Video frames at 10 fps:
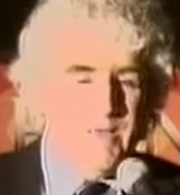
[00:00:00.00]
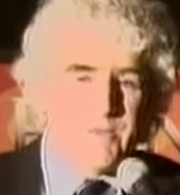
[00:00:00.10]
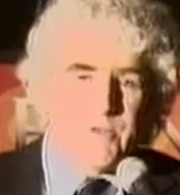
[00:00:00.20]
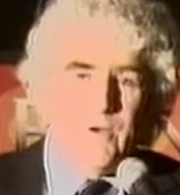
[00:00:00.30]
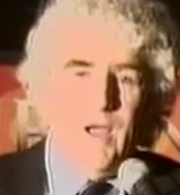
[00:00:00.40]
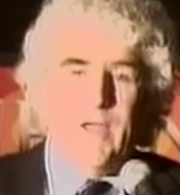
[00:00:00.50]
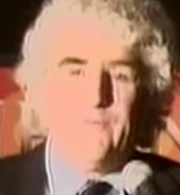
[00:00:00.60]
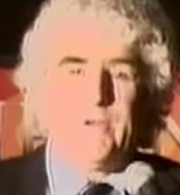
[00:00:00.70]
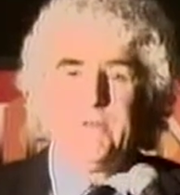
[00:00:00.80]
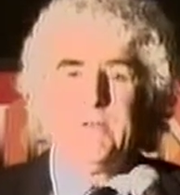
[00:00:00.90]
So I
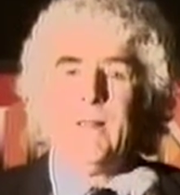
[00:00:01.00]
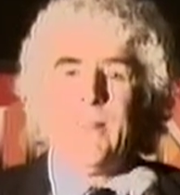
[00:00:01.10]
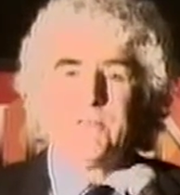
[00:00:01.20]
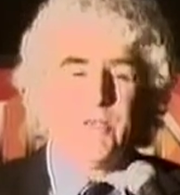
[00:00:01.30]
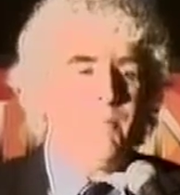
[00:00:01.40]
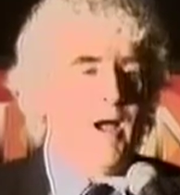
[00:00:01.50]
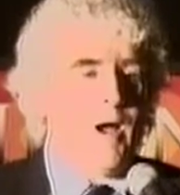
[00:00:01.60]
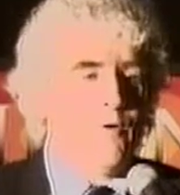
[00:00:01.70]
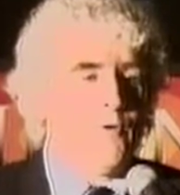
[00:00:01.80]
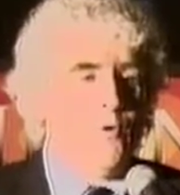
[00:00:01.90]
figured that
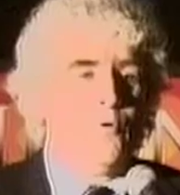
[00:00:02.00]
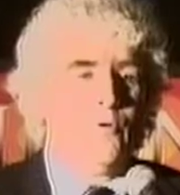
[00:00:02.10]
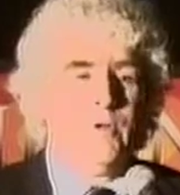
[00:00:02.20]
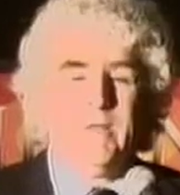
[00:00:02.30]
somehow the whole